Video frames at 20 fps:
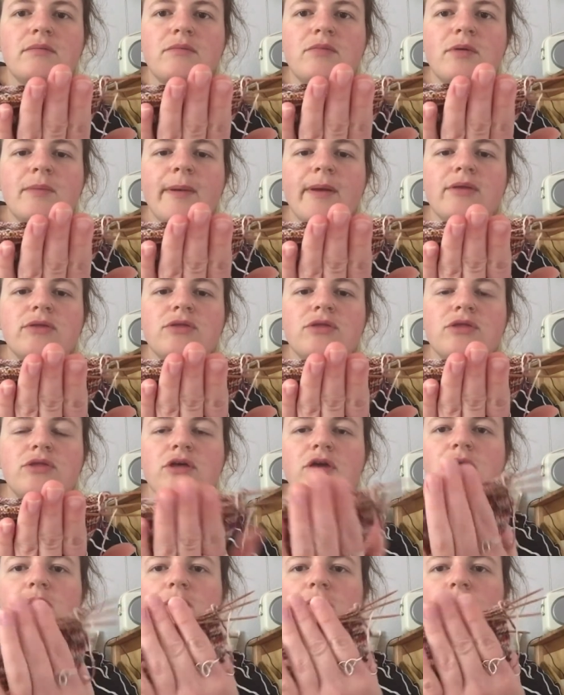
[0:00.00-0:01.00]
we're about
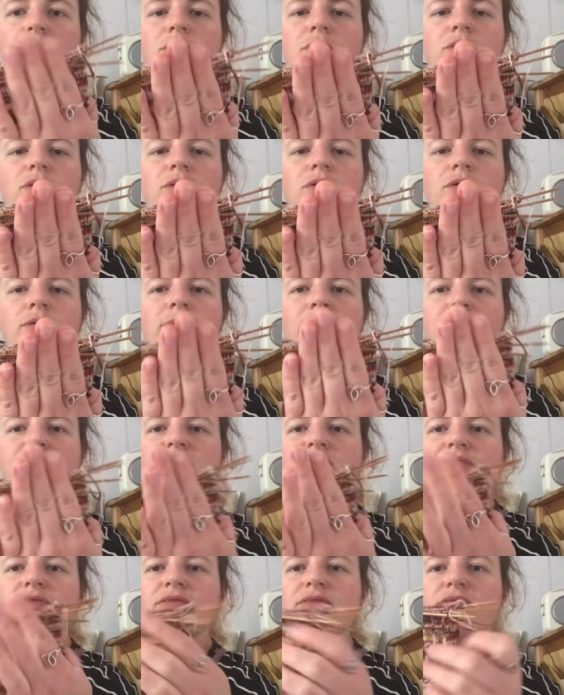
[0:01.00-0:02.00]
two, maybe
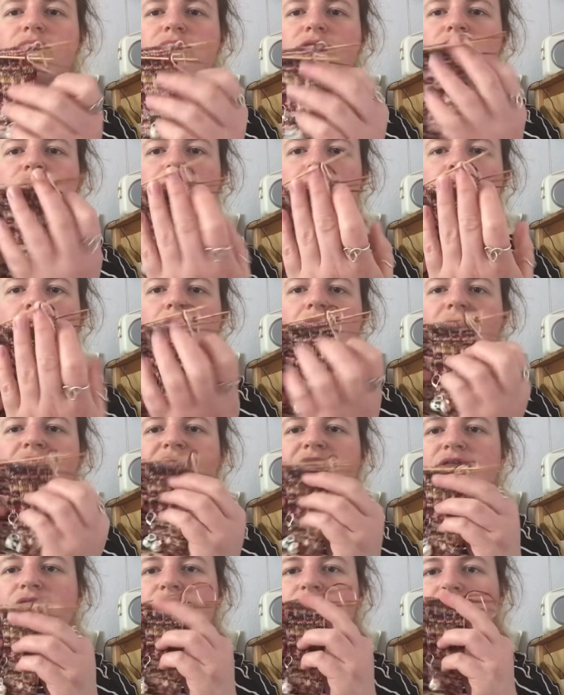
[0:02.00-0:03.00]
two and a half
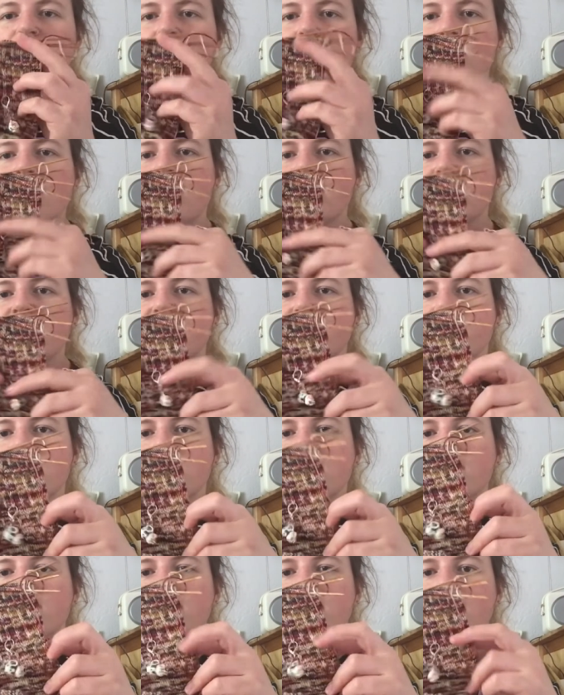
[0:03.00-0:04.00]
inches away
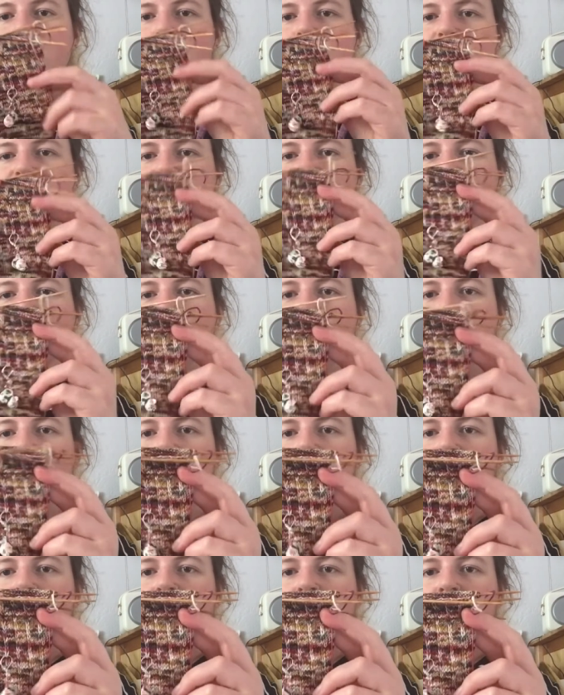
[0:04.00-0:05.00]
from putting in the
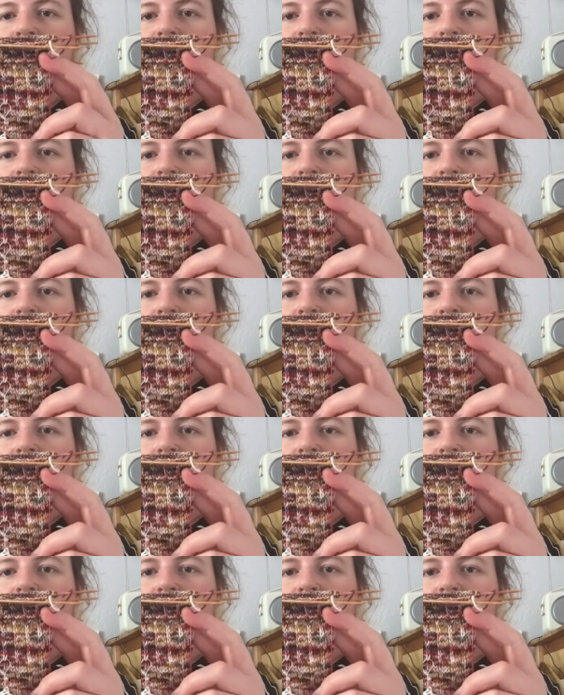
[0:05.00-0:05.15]
heel.